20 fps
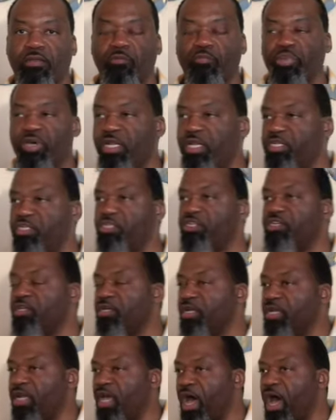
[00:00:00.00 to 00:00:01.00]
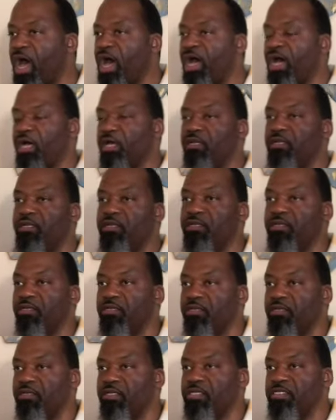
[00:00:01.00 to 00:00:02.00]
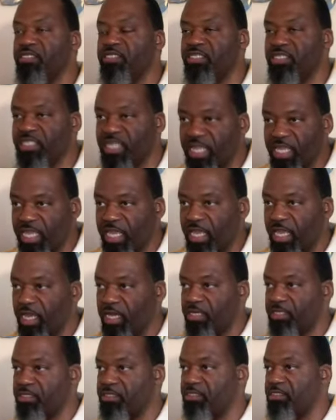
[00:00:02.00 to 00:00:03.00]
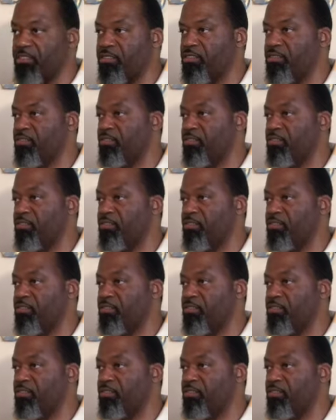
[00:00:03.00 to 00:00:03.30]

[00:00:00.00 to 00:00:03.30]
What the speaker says: But it took God seeking us